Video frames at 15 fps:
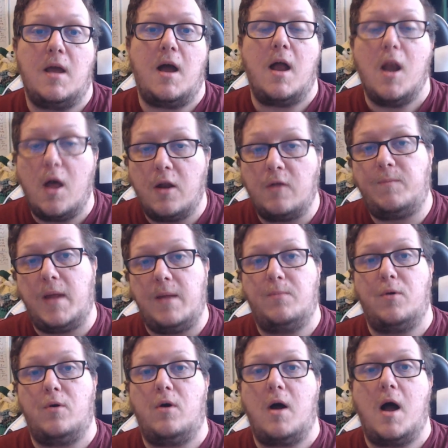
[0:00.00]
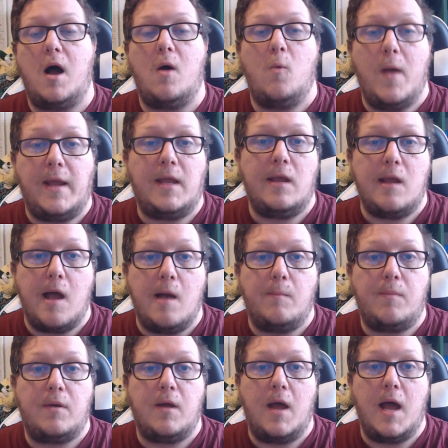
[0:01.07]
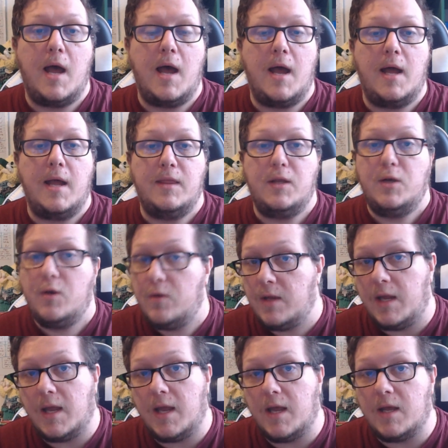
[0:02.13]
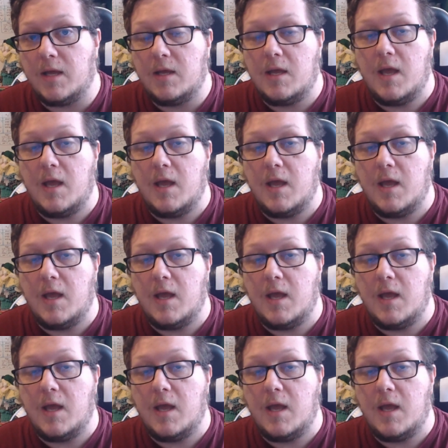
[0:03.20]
A lot of people are waking up uh, in the new year